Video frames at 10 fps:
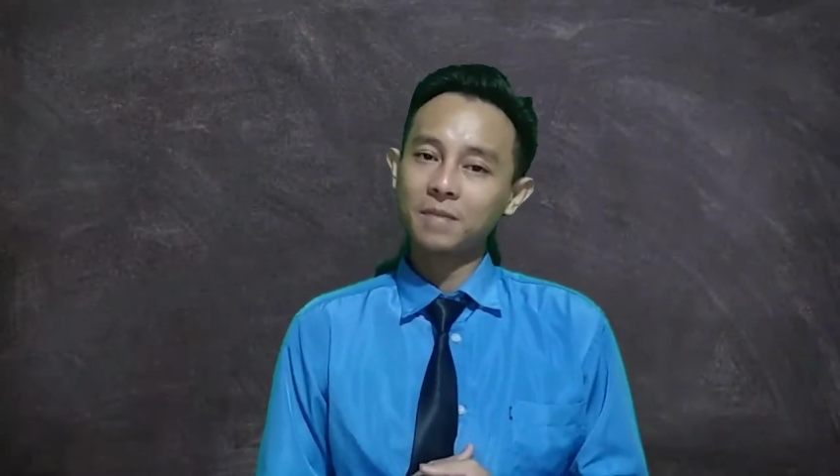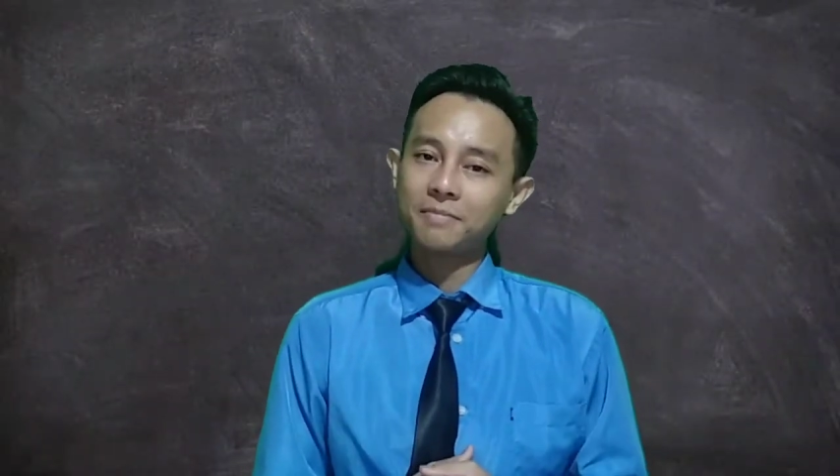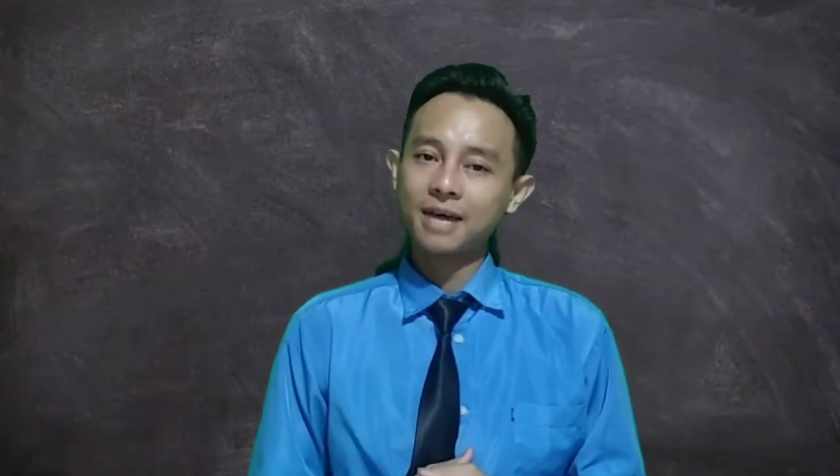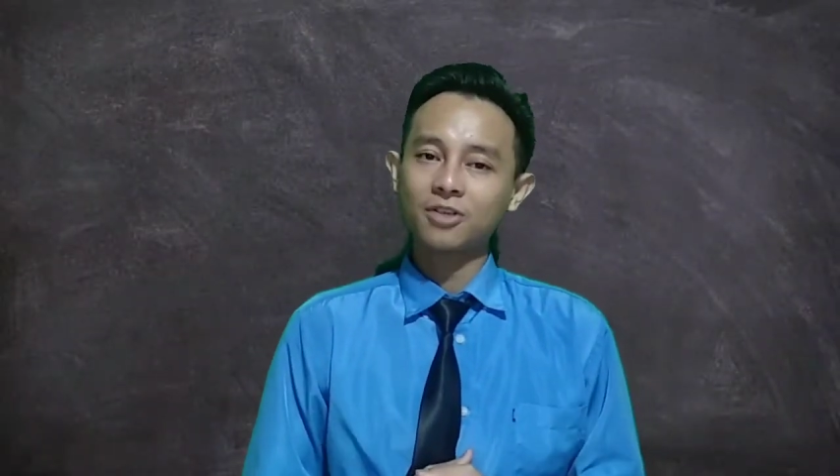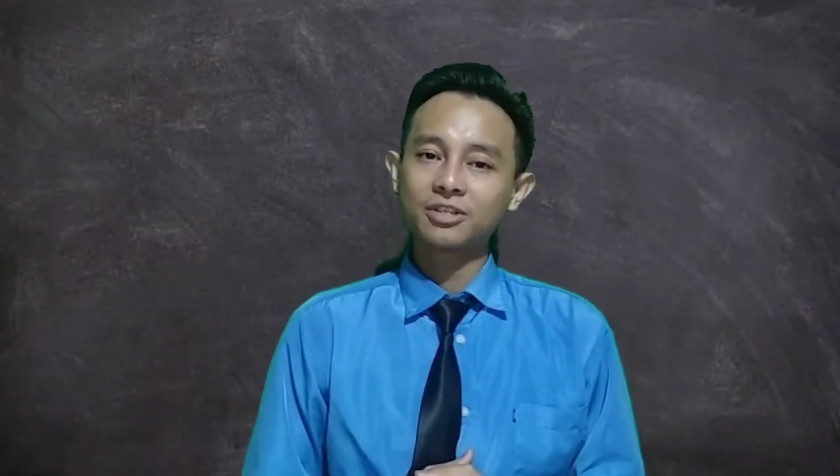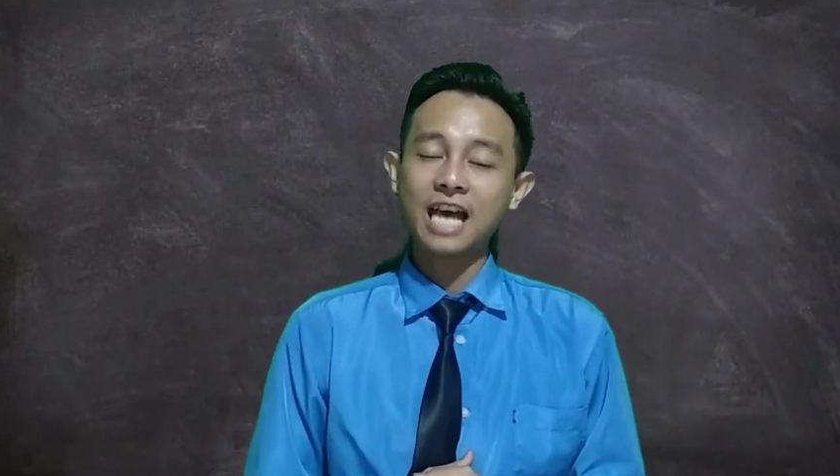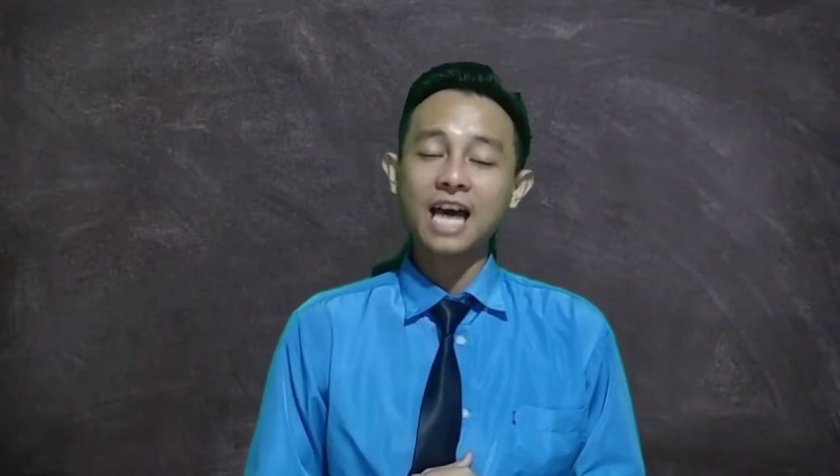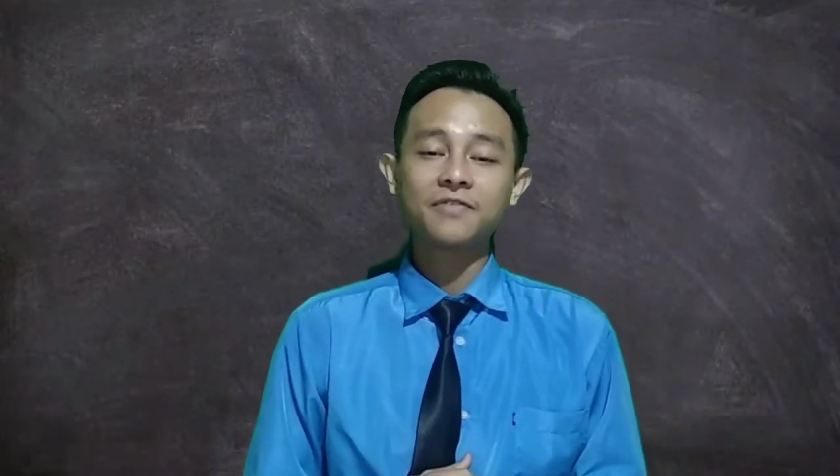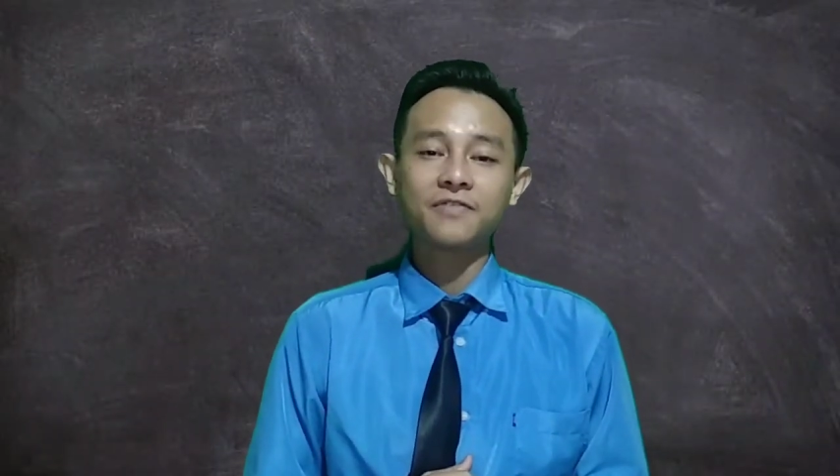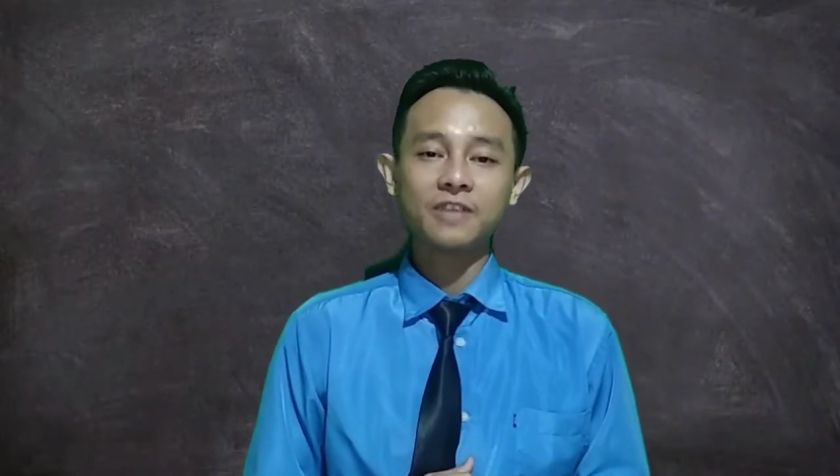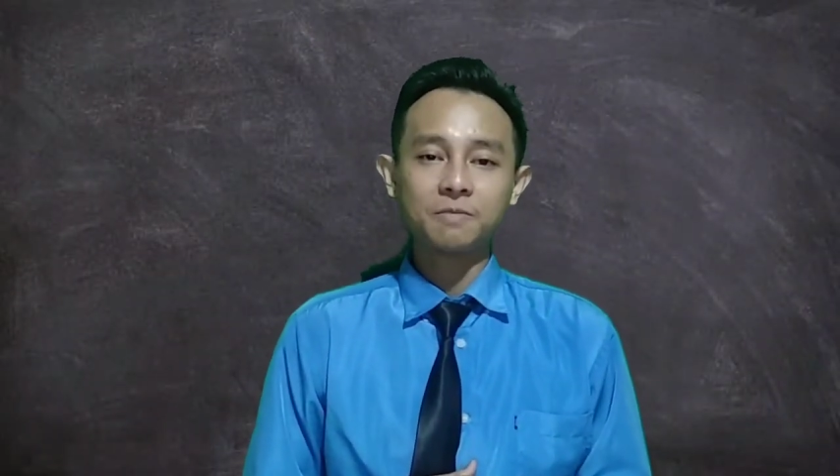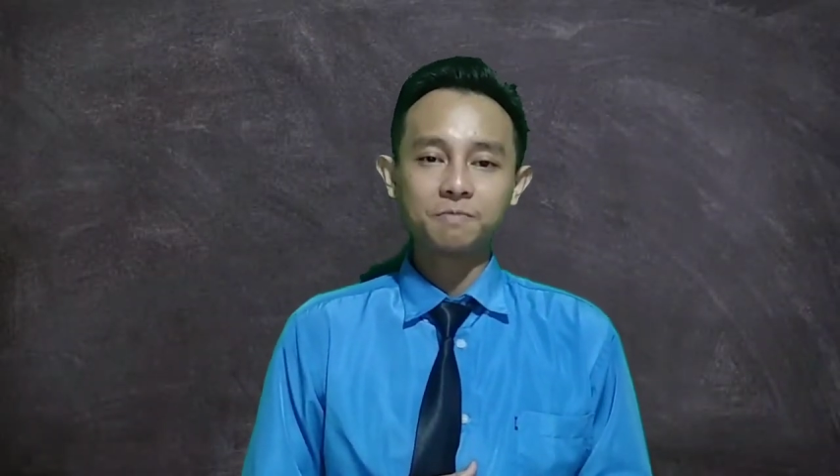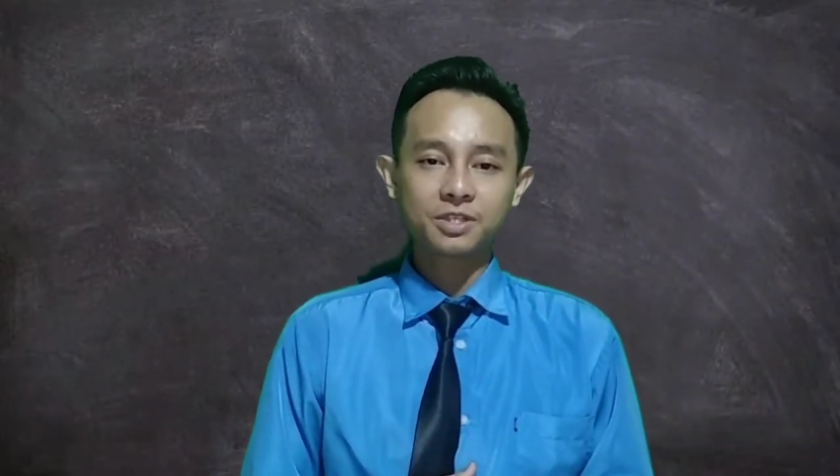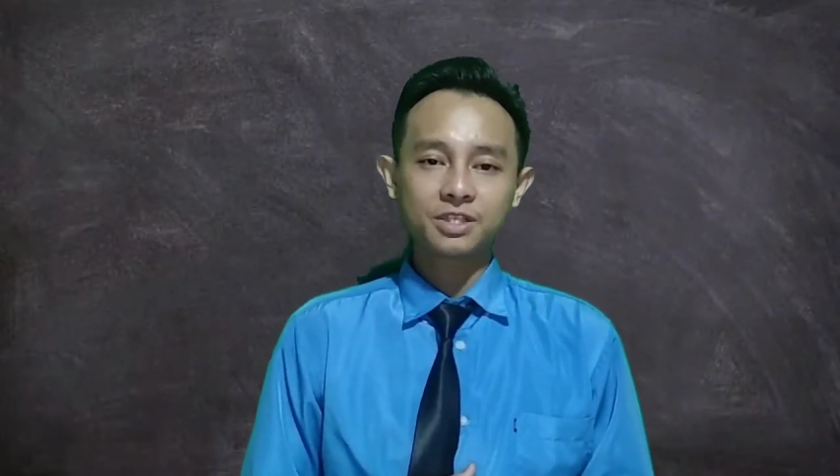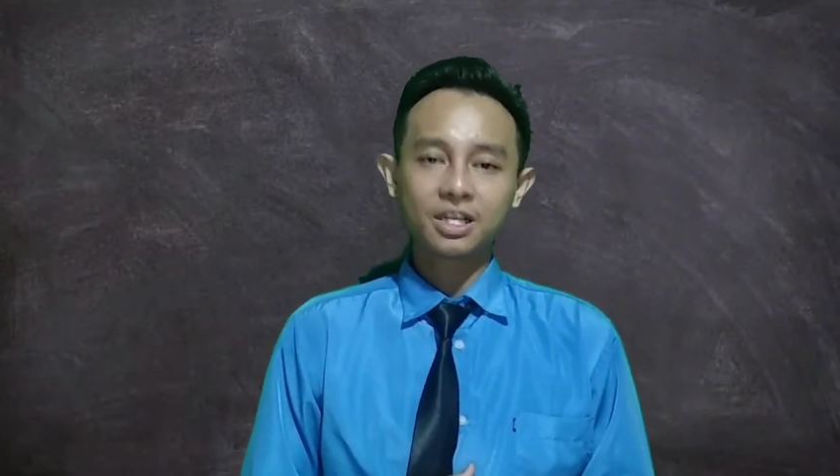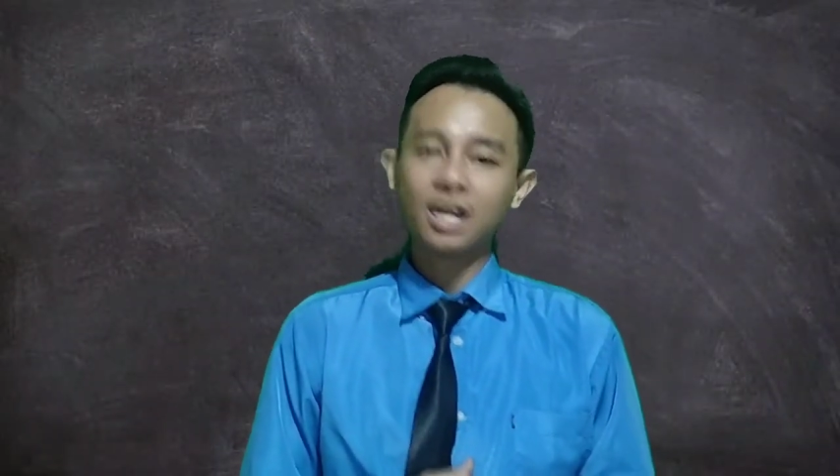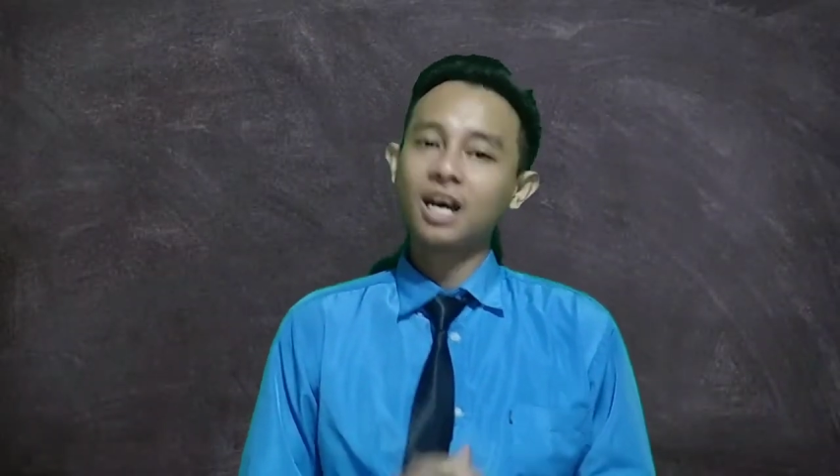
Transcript: about adverbs.